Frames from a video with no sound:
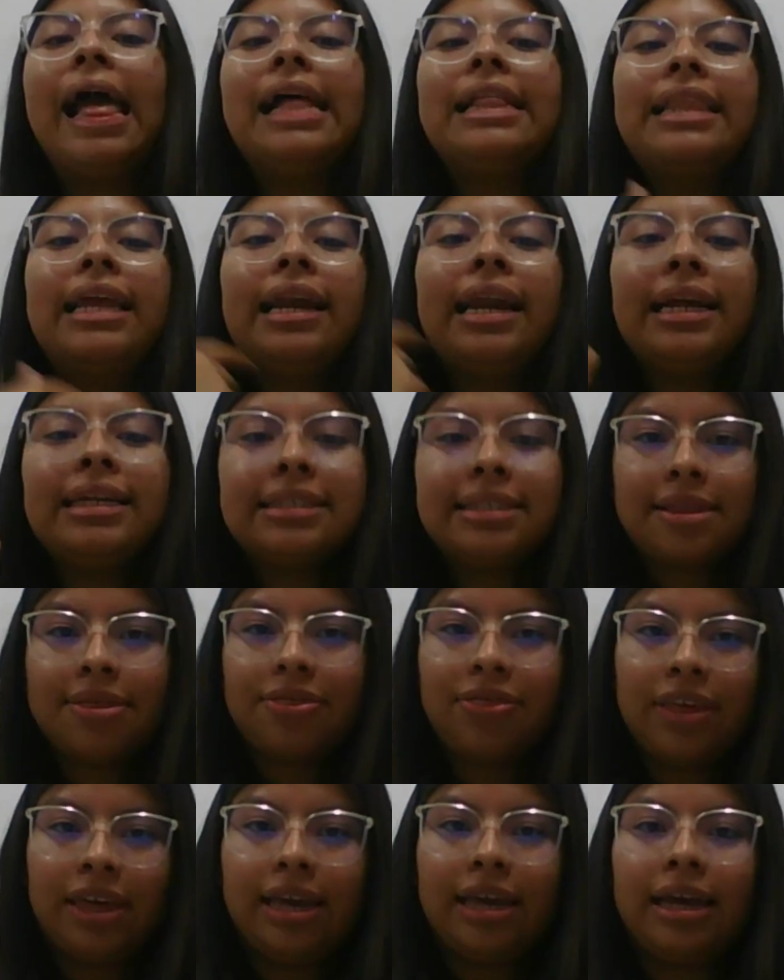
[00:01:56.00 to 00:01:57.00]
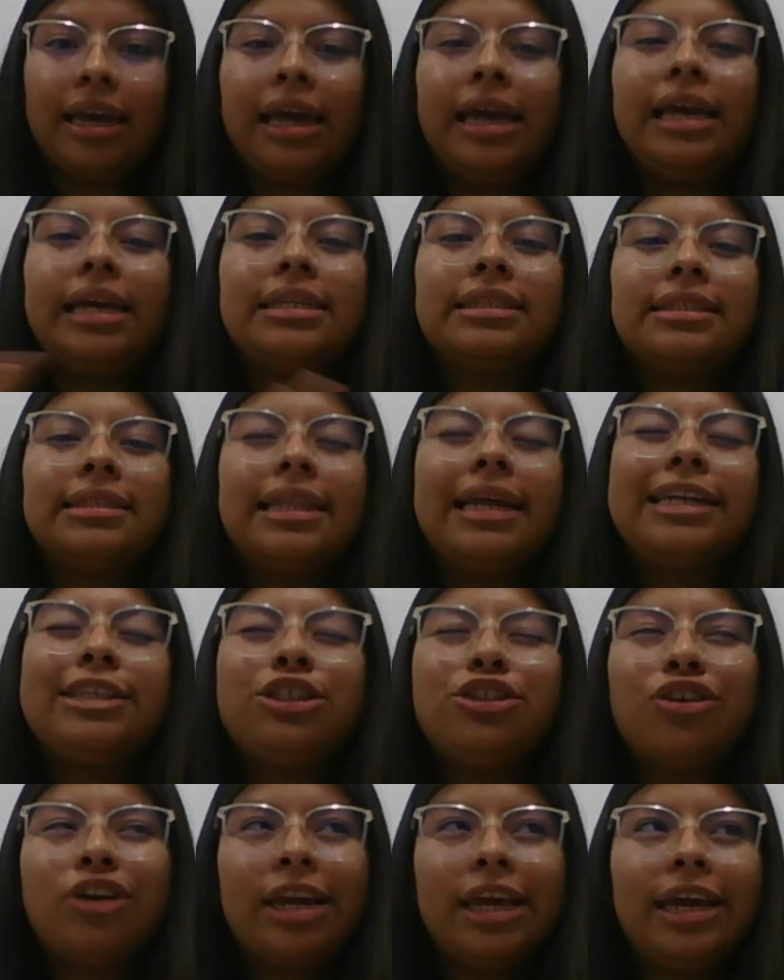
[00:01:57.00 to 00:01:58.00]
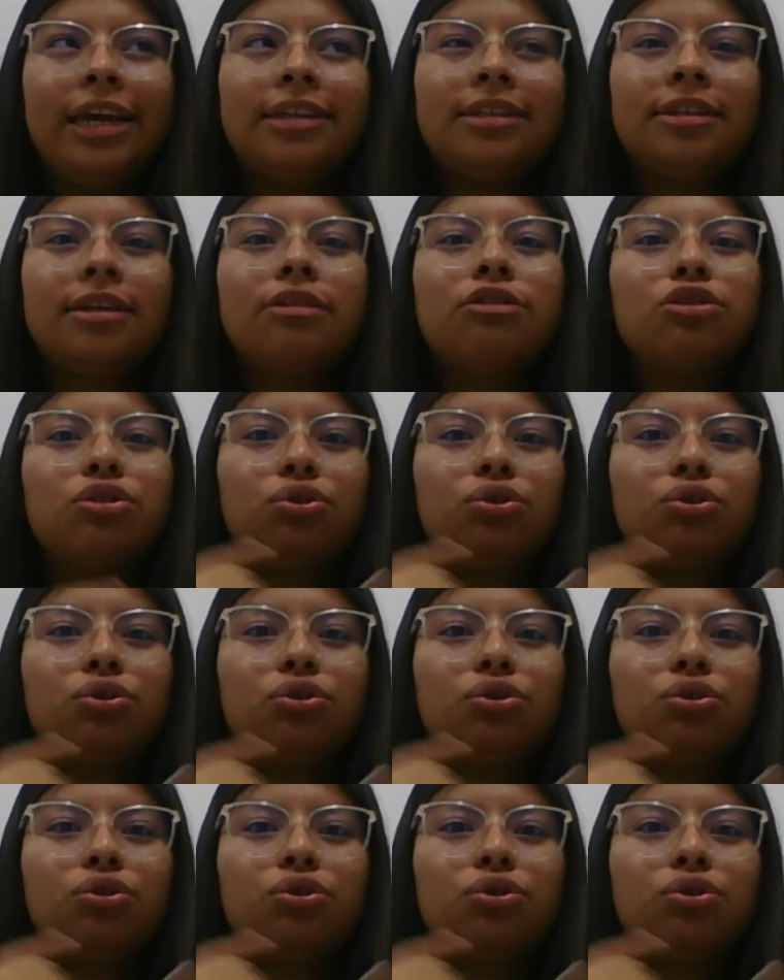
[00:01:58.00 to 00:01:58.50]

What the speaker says: The next thing is that you need